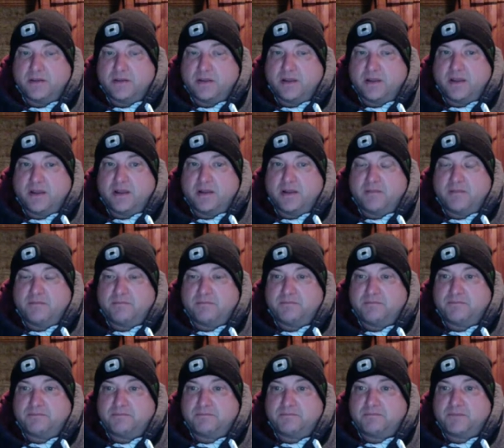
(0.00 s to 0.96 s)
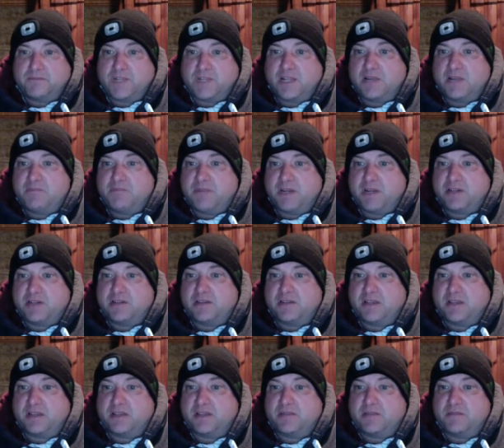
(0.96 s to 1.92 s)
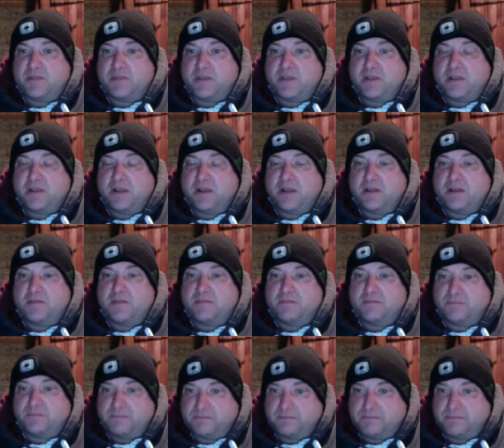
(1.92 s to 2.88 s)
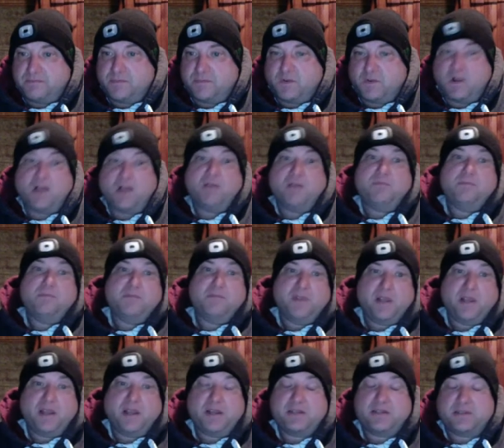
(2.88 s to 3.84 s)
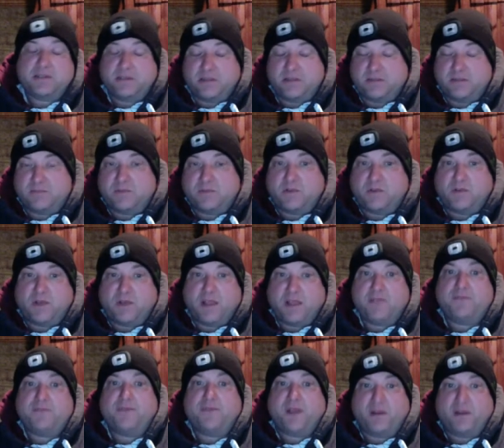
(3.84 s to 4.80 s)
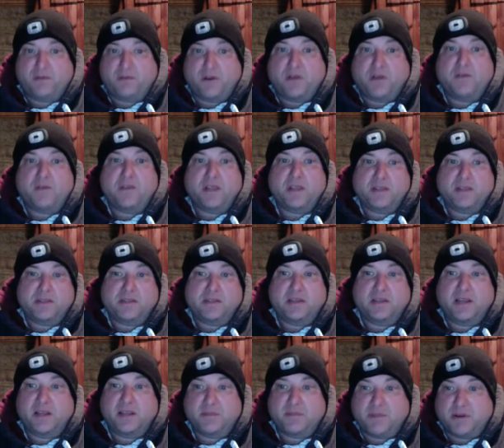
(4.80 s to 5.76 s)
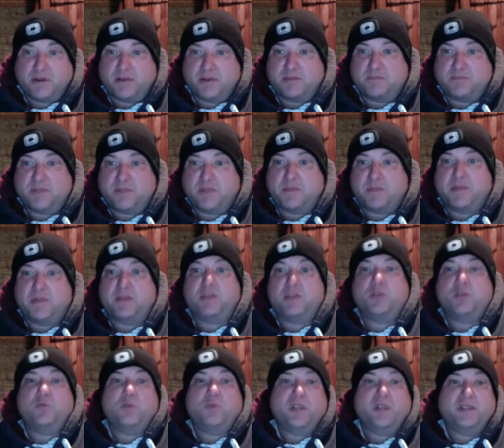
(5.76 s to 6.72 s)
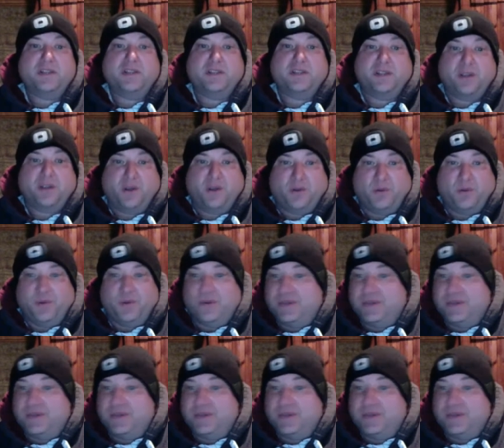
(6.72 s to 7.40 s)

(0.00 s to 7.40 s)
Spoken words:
They had mentioned that to me. Well, actually, well, I found out yesterday, but it was maybe 2 weeks ago.